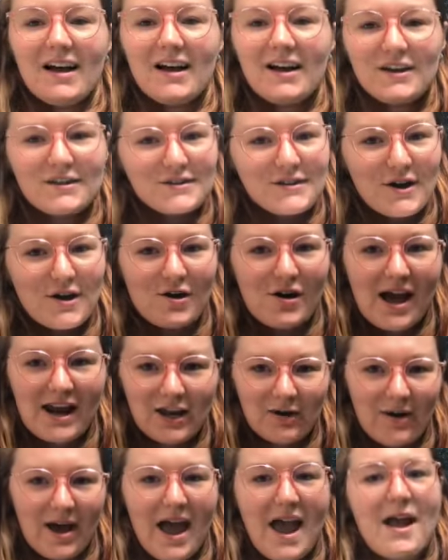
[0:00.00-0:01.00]
So
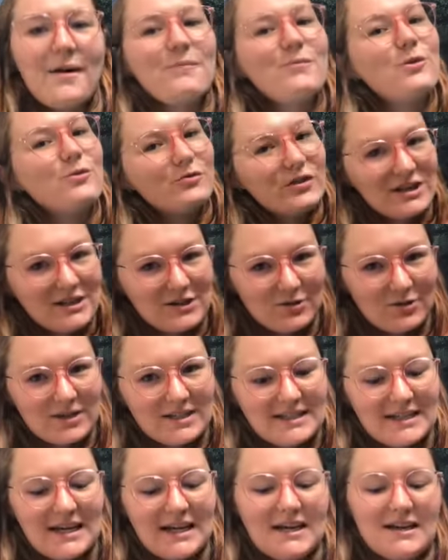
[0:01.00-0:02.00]
anyway,
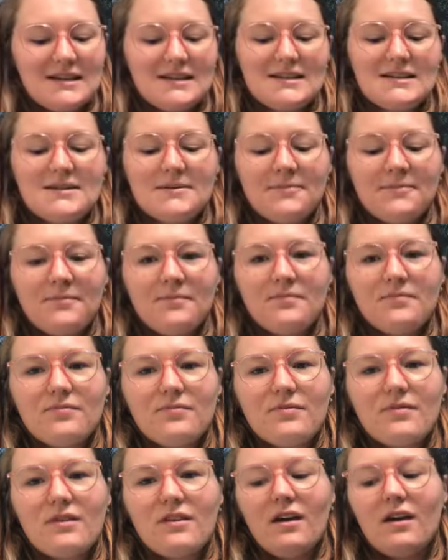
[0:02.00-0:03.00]
resources,
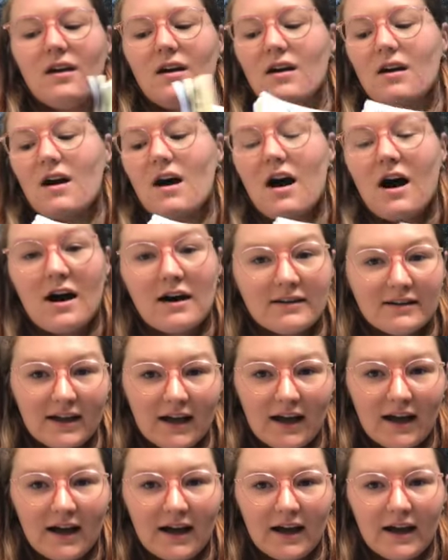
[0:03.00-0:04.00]

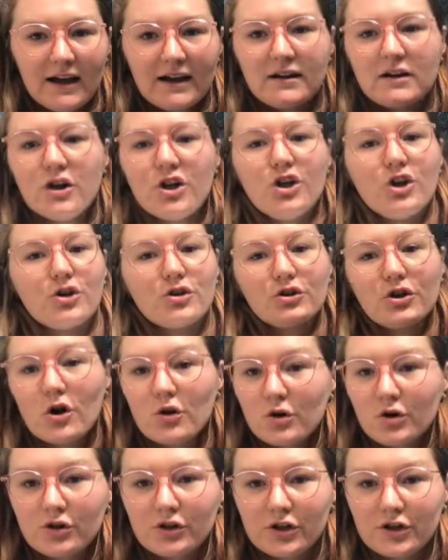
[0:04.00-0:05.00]
online, your
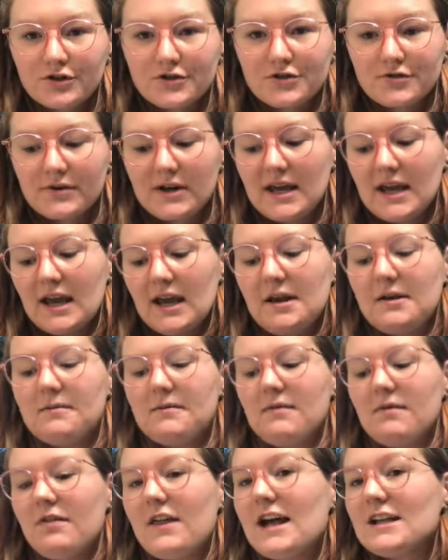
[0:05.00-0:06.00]
local nursery,
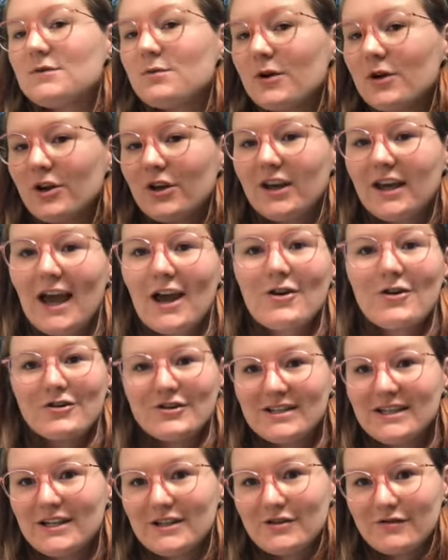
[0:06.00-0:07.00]
that's where you can get your
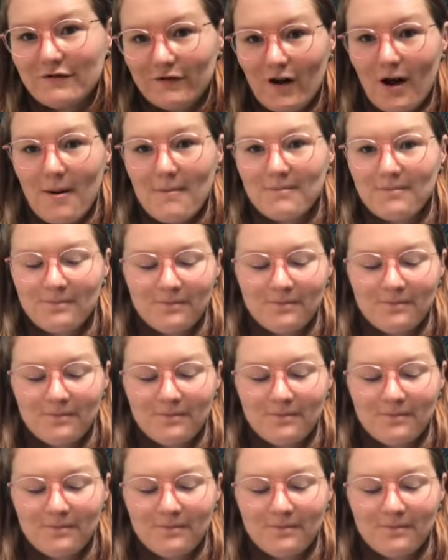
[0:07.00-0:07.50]
seeds from.